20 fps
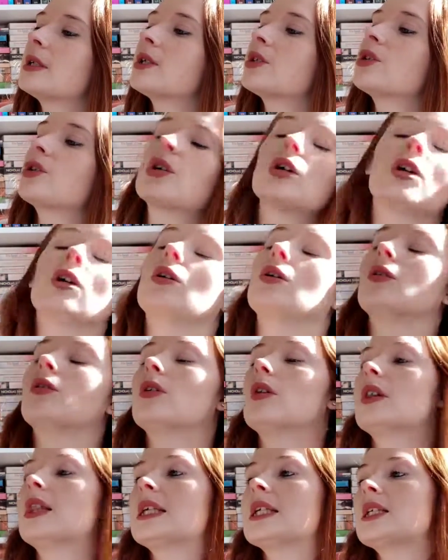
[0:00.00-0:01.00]
So
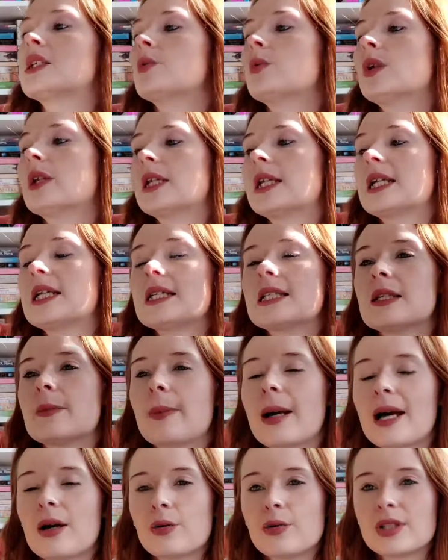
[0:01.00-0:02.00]
this one is
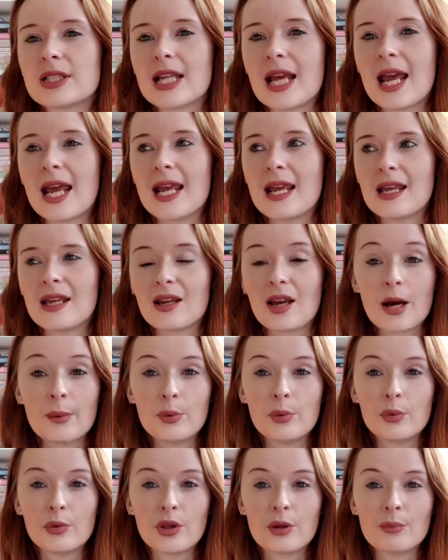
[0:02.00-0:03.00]
about a
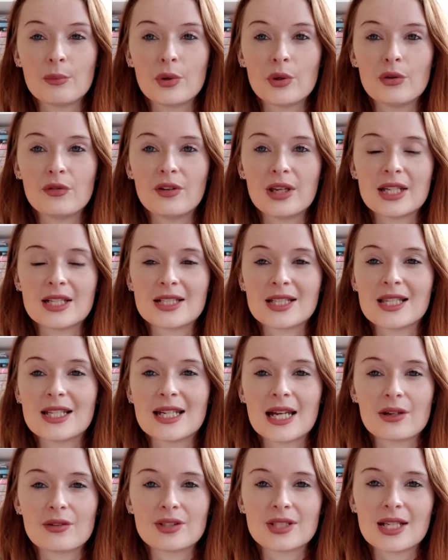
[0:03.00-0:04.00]
couple that move into the
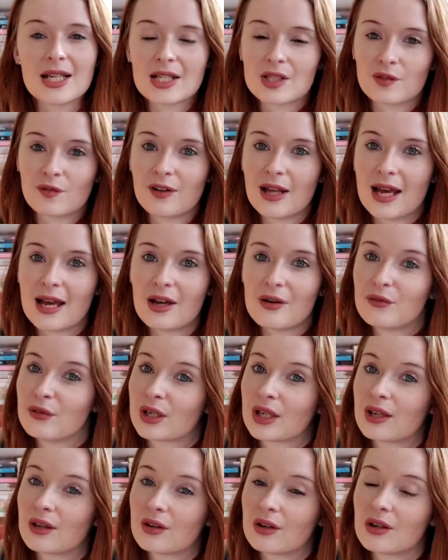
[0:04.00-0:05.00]
downstairs flat of
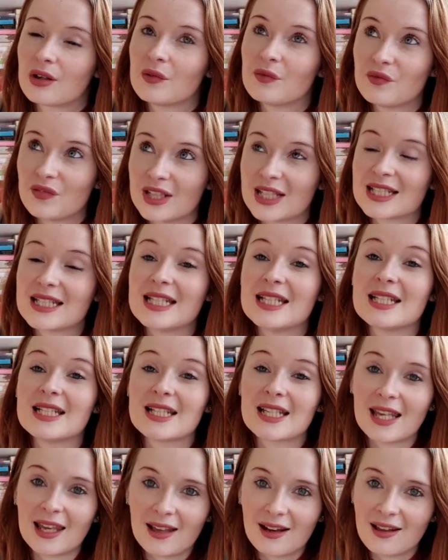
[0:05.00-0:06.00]
a convicted
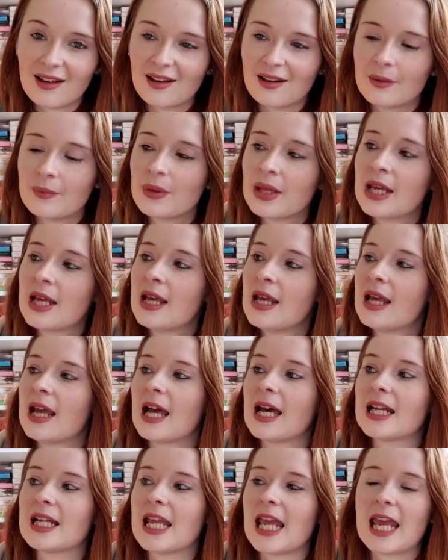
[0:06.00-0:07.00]
killer,
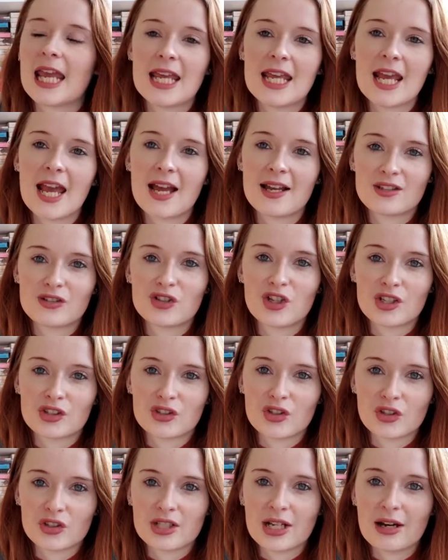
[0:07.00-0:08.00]
and he has
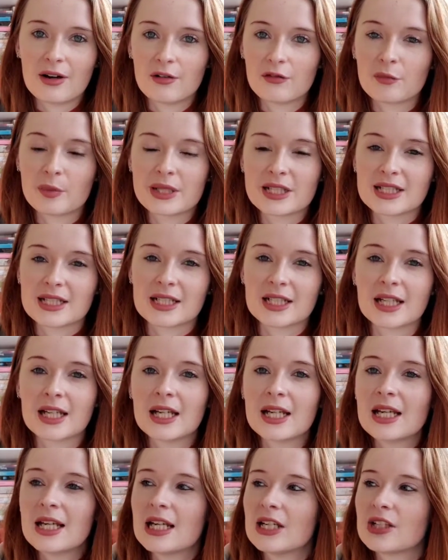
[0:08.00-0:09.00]
just got out of prison.
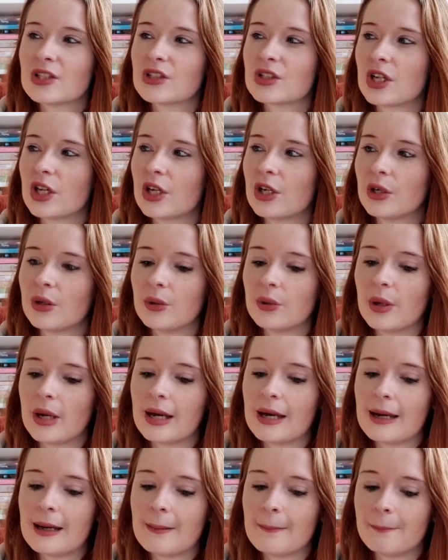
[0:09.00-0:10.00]
So
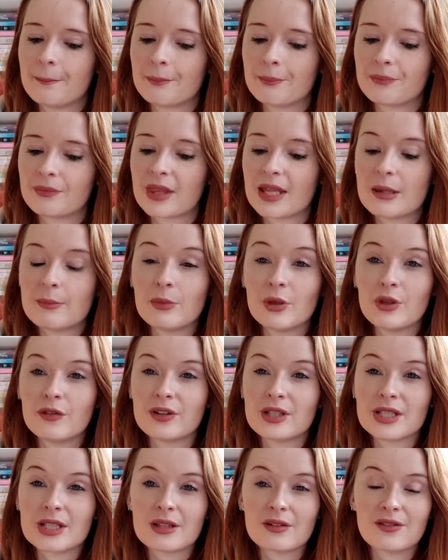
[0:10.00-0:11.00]
they move
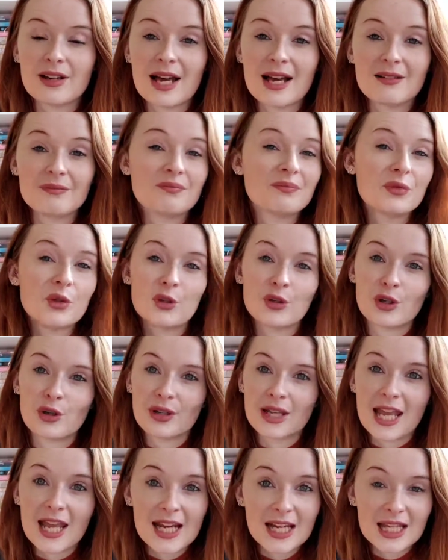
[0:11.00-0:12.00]
into the flat not
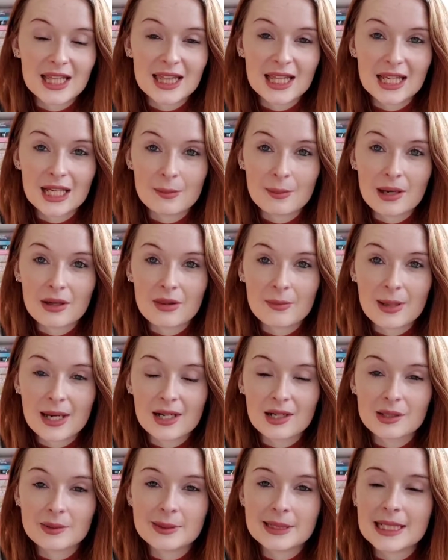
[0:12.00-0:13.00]
knowing anything about the
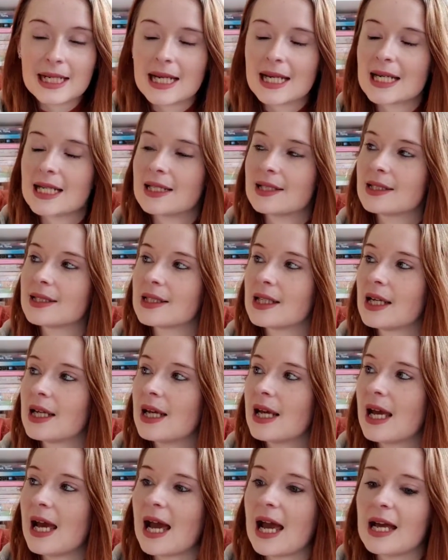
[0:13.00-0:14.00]
man upstairs,
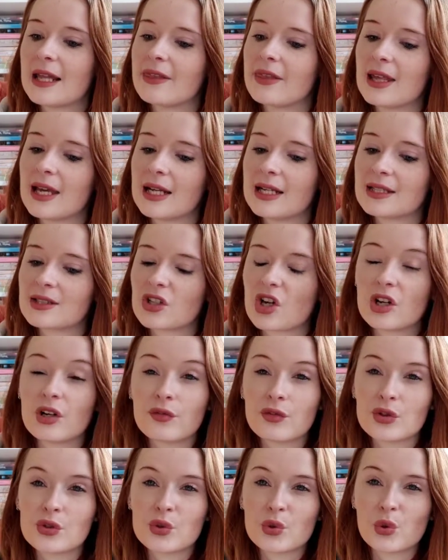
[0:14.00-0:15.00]
and then it's kind
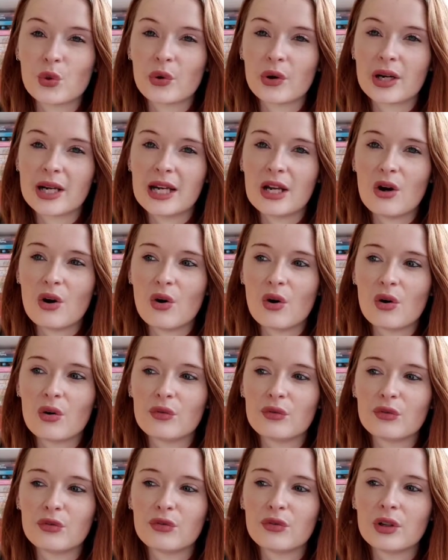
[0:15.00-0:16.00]
of the story
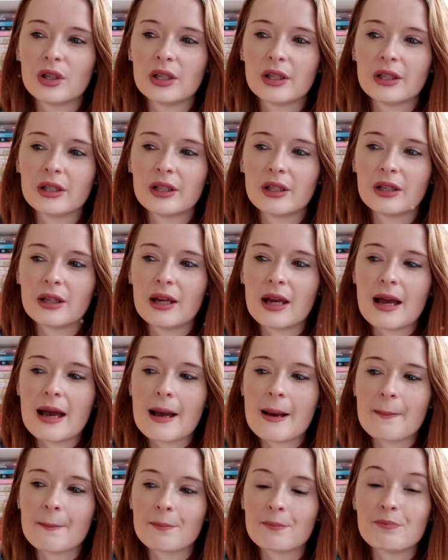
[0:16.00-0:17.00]
of
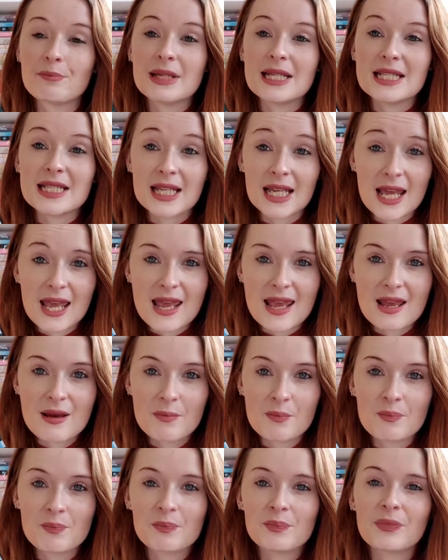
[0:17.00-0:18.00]
meeting
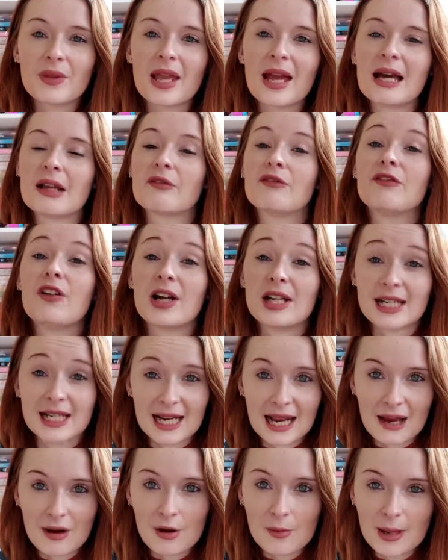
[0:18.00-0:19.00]
him and
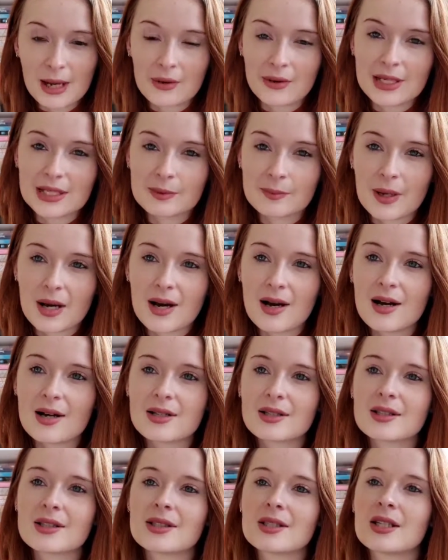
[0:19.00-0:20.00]
finding out about his
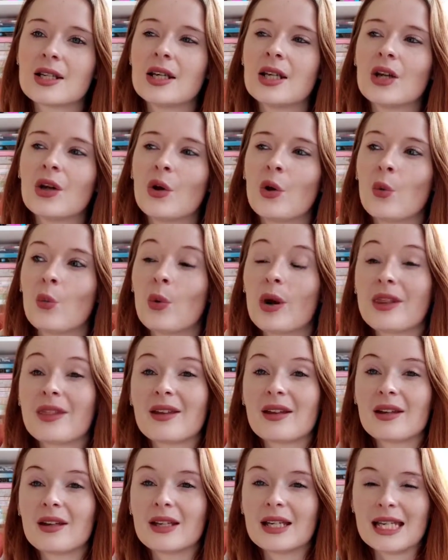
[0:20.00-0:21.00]
past,
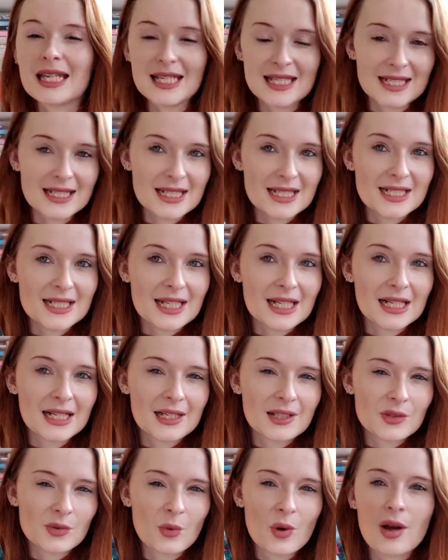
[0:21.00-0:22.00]
whether he did kill
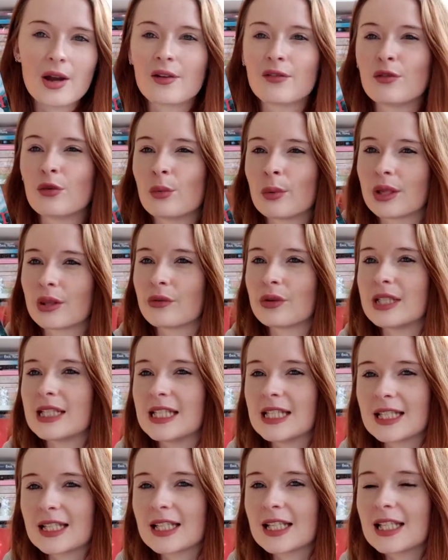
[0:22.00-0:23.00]
his wife or whether he
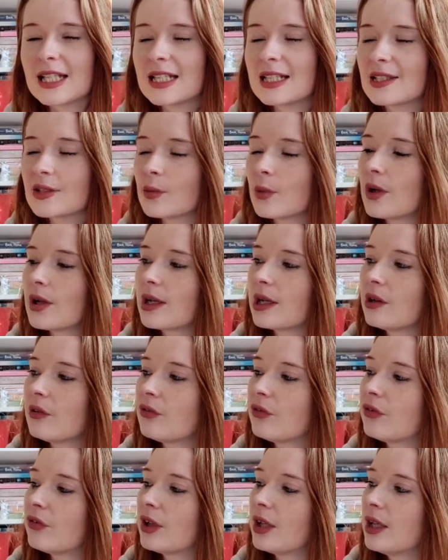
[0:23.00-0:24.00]
didn't kill his
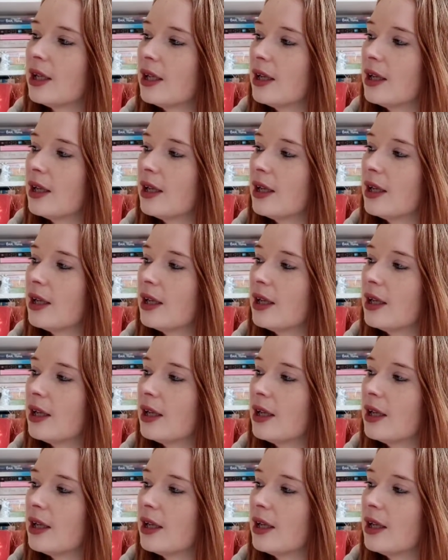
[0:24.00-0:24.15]
wife.